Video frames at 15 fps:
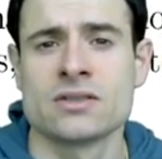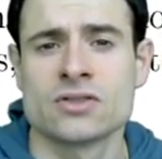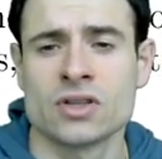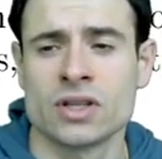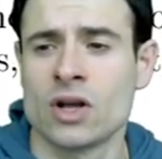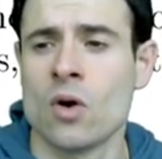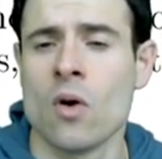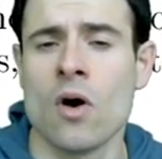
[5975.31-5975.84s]
So
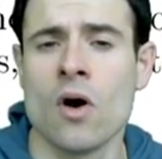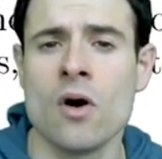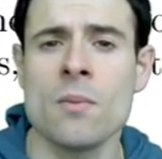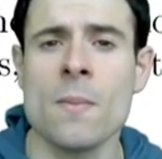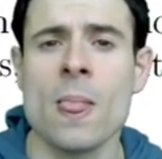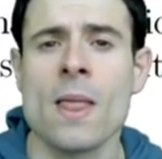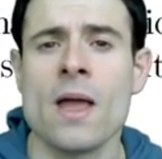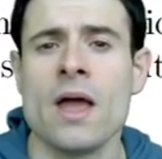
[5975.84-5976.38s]
they go
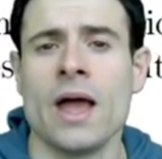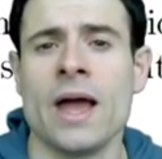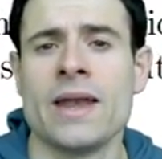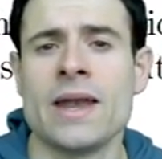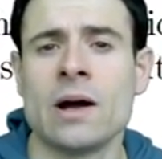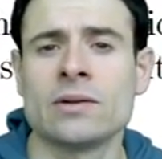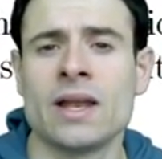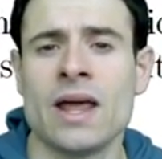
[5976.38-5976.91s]
home, and
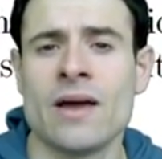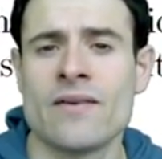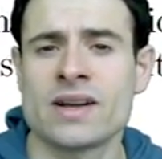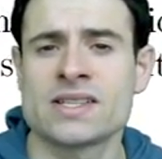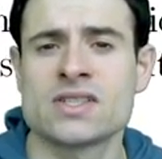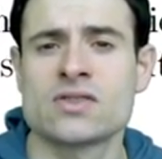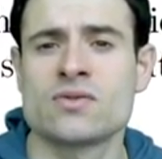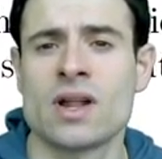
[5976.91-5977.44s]
now that they have
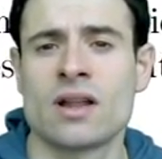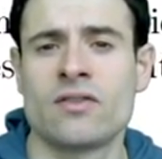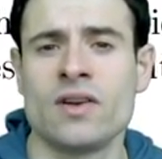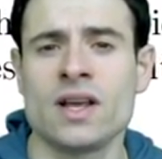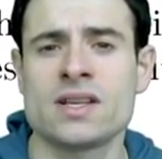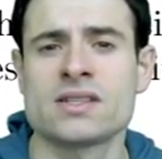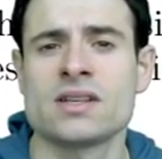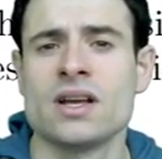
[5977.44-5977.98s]
access to
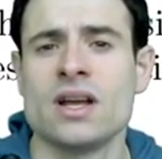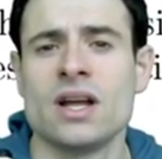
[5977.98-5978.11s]
Netflix,